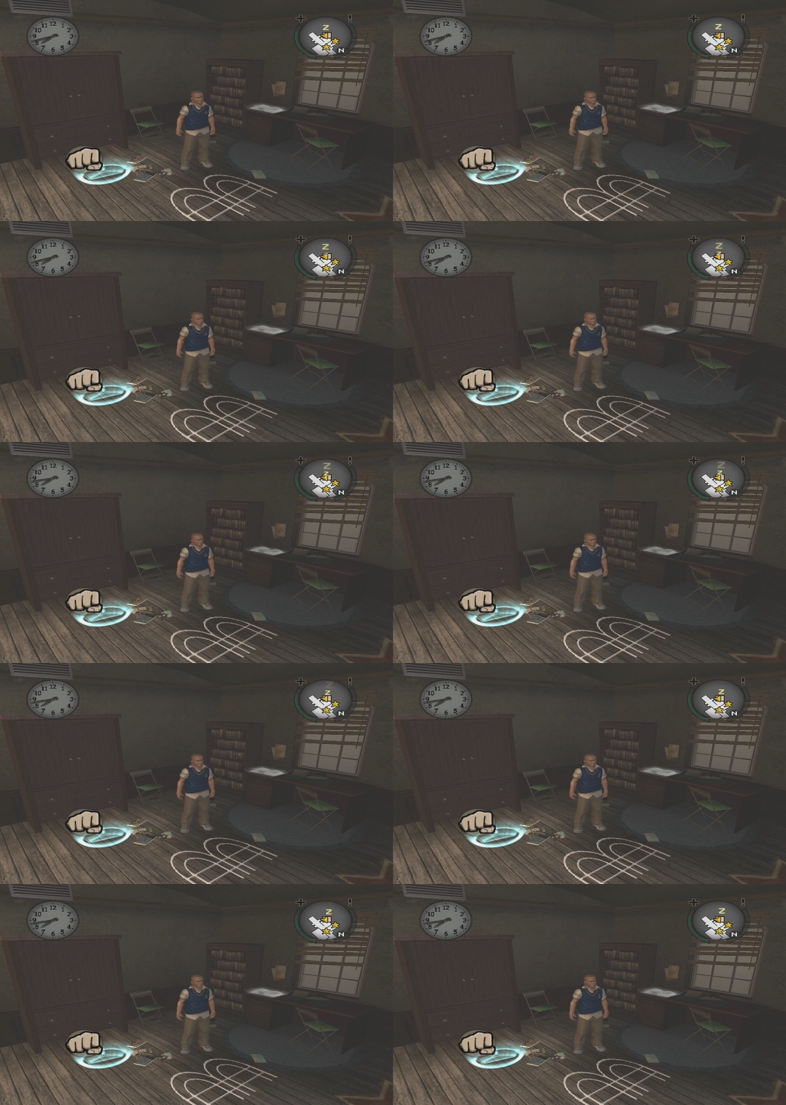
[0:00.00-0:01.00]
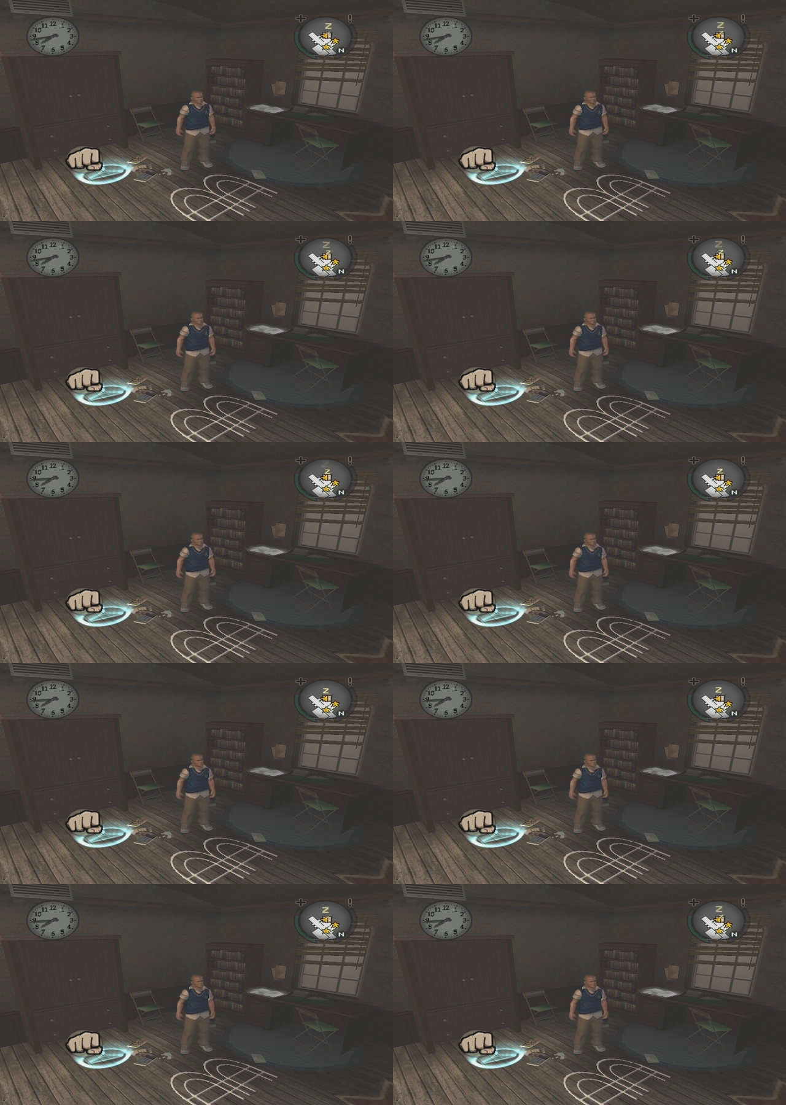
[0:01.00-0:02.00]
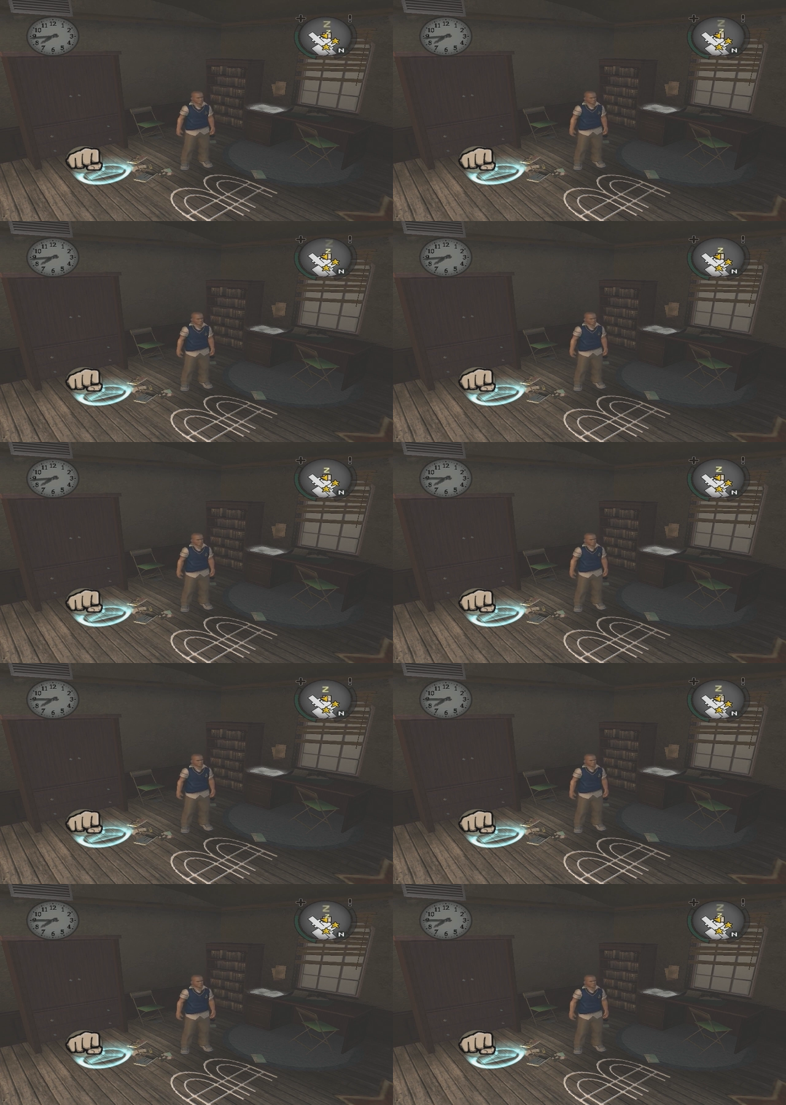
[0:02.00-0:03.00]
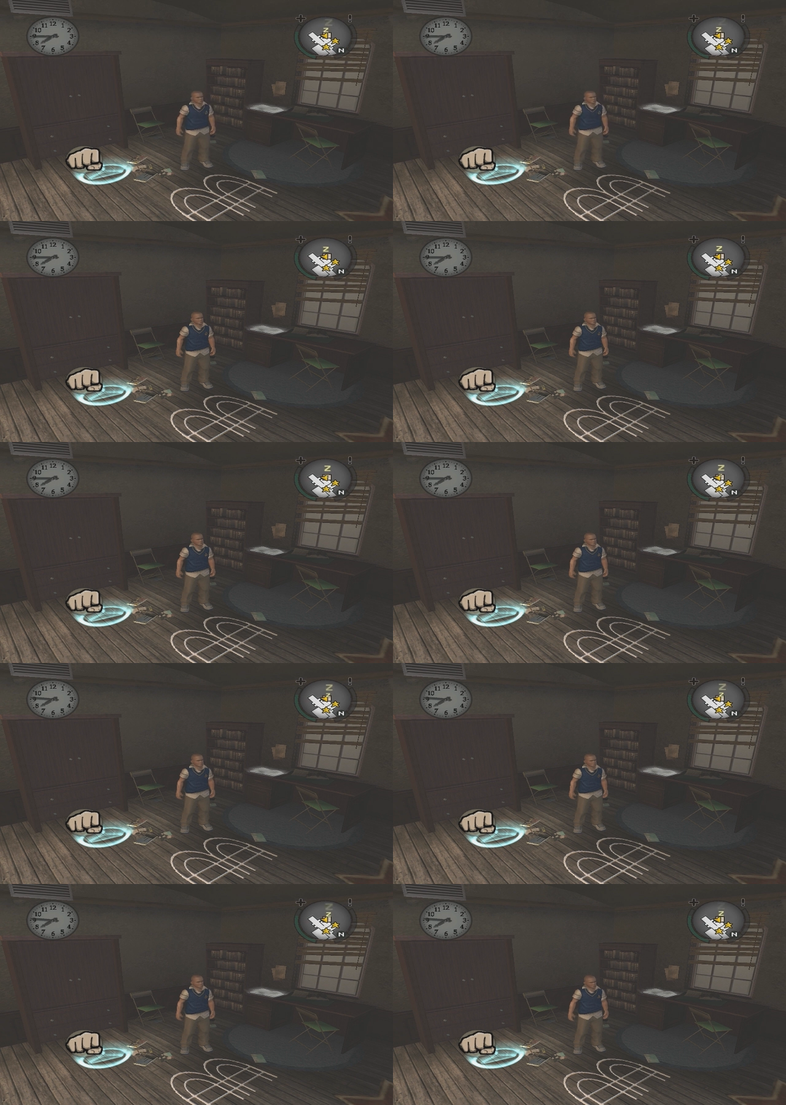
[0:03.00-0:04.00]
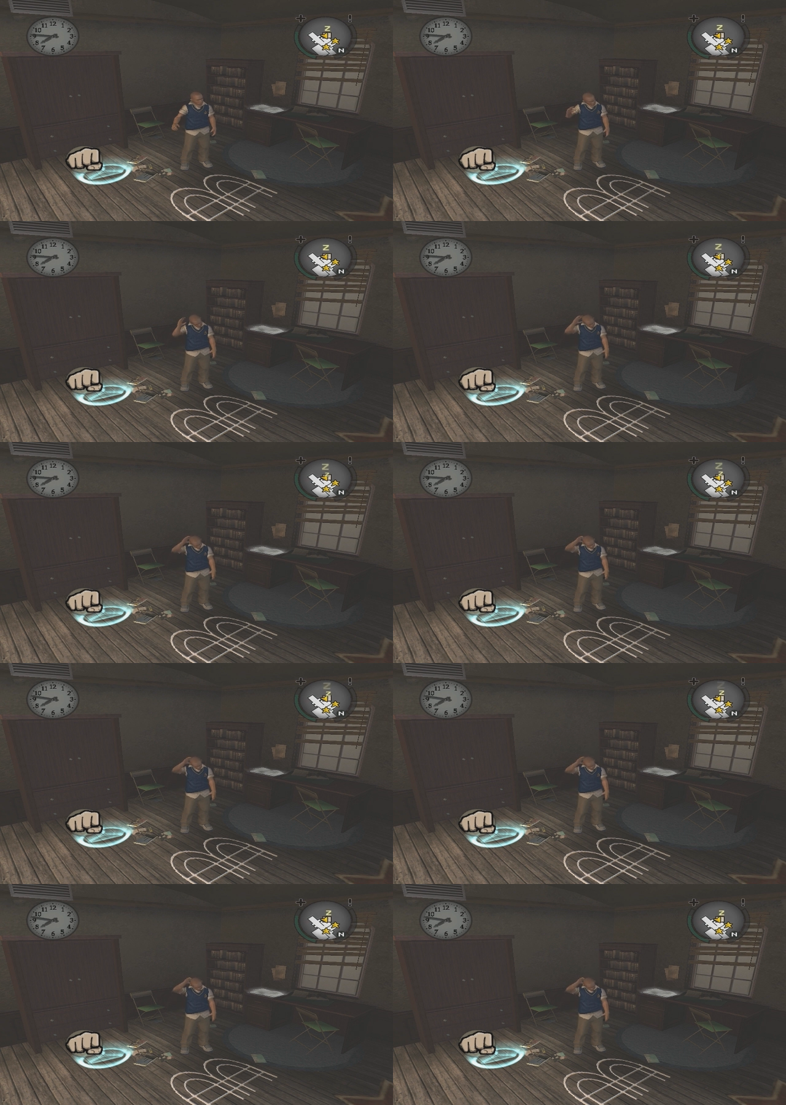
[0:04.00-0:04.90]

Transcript: No face is visible, so there are no lips to read.